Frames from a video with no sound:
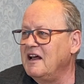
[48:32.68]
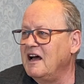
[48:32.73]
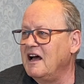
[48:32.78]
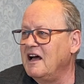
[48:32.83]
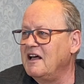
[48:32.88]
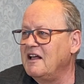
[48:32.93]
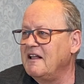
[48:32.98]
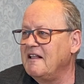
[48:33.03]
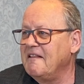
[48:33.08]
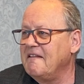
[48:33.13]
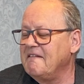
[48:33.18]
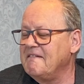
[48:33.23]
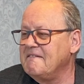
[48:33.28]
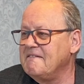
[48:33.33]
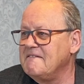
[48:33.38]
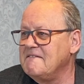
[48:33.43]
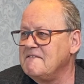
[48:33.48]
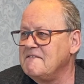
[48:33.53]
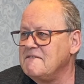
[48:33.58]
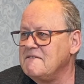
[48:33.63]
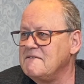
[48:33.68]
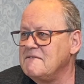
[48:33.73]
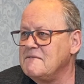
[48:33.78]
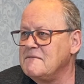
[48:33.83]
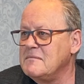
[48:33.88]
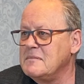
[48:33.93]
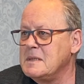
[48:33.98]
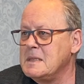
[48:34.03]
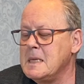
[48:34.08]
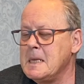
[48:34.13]
how many years did he live in
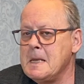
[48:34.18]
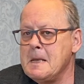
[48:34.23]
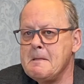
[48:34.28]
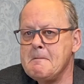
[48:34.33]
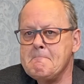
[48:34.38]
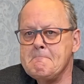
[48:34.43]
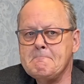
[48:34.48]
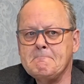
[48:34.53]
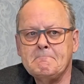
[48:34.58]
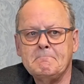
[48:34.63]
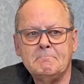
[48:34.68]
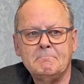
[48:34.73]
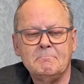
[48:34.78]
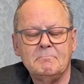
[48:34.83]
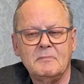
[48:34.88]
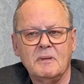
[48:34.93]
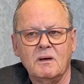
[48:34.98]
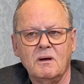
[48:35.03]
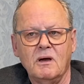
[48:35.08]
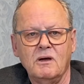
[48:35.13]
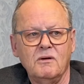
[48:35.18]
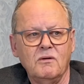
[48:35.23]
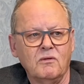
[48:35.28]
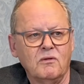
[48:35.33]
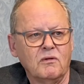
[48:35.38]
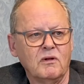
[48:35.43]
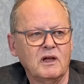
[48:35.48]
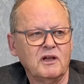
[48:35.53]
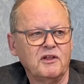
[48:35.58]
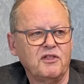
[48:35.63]
Japan? Do you know? I don't
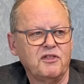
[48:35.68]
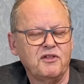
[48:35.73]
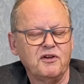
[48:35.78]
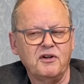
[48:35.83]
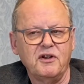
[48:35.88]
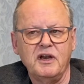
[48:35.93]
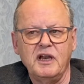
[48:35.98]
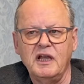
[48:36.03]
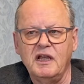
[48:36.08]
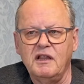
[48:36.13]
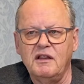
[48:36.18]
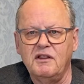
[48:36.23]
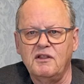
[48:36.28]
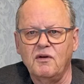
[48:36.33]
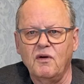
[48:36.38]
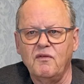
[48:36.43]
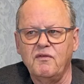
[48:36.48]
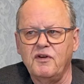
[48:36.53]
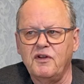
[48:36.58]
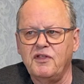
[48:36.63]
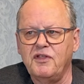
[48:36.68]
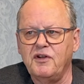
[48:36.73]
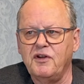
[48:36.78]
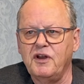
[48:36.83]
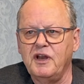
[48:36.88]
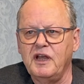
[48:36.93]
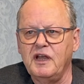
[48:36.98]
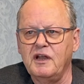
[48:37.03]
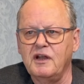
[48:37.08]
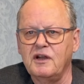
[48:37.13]
know. Over
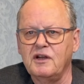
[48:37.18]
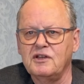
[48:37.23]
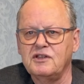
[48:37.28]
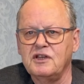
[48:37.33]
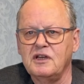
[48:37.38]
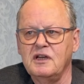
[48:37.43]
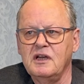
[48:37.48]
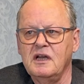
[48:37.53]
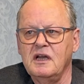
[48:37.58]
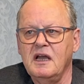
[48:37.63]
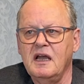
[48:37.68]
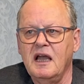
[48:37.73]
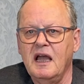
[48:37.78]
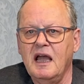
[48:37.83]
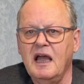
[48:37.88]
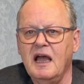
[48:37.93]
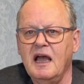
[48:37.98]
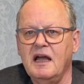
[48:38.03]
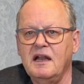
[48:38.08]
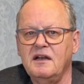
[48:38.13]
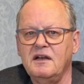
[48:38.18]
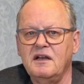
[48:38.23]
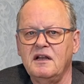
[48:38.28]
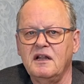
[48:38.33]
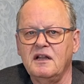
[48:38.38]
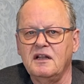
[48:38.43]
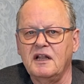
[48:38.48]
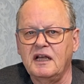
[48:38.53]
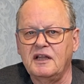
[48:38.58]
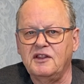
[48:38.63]
30 years. Right. And,
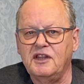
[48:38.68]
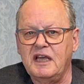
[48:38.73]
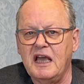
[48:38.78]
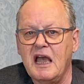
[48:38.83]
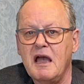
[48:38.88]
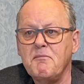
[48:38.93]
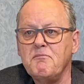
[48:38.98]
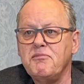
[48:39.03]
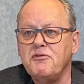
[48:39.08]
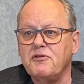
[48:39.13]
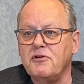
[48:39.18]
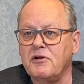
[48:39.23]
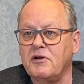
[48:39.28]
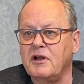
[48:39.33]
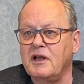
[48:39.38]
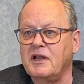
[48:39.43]
like, the emperor